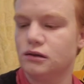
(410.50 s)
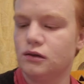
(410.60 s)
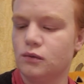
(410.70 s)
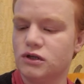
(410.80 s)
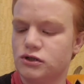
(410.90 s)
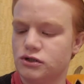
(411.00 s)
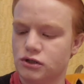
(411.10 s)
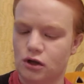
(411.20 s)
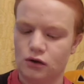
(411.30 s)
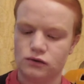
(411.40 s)
winter
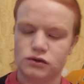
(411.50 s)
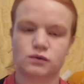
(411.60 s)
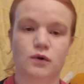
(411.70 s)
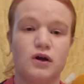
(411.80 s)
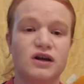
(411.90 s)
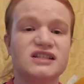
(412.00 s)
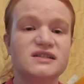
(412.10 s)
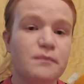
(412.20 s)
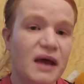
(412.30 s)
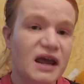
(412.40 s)
snows were
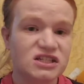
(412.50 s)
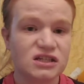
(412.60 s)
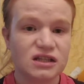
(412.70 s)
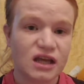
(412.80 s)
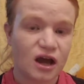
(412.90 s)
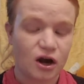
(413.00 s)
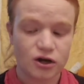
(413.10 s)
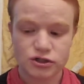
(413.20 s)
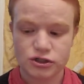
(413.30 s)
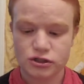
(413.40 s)
especially
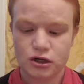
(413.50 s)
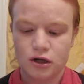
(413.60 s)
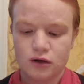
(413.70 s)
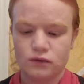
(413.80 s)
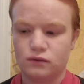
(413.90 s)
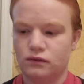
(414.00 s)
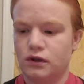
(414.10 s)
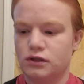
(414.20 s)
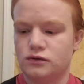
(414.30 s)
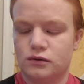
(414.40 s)
harsh.
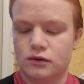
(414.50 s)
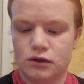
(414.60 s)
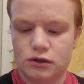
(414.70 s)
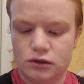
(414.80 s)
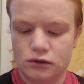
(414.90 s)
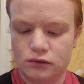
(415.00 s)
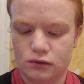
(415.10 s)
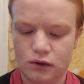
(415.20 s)
That's what I'm going to do.